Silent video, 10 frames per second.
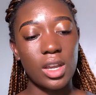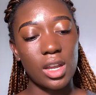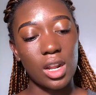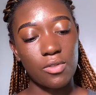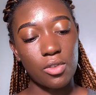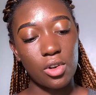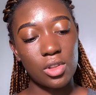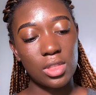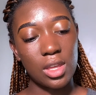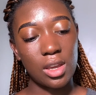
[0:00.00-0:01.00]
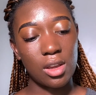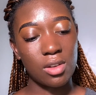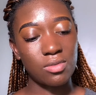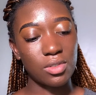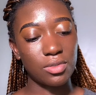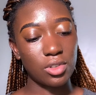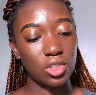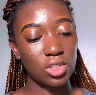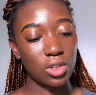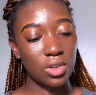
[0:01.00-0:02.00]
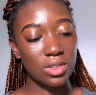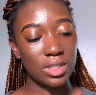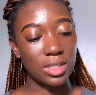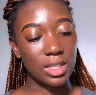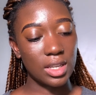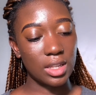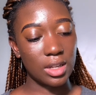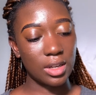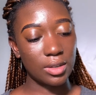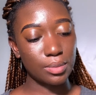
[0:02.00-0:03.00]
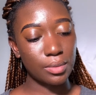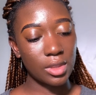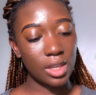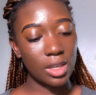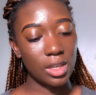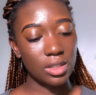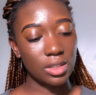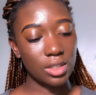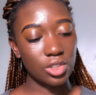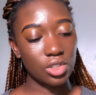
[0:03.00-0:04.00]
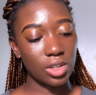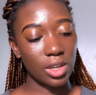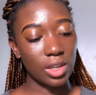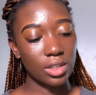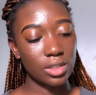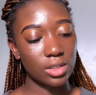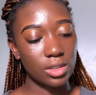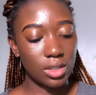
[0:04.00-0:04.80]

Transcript: and I've got the Revolution concealer in the shade,